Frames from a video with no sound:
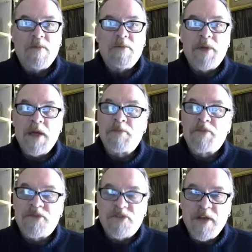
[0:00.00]
being
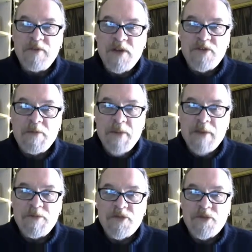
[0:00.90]
perceived as a
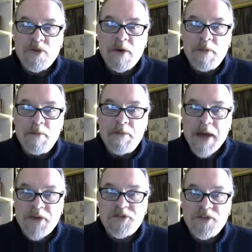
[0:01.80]
mamzer or a
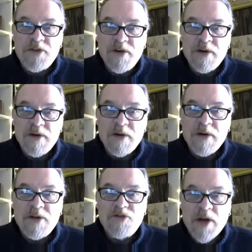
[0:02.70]
bastard
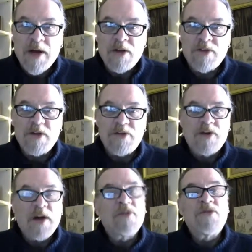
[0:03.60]
child, a
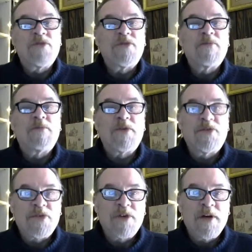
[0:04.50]
child whose
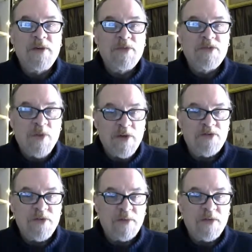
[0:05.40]
paternity was
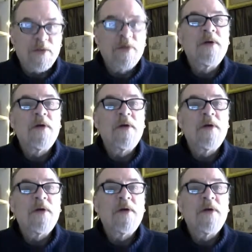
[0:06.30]
questionable,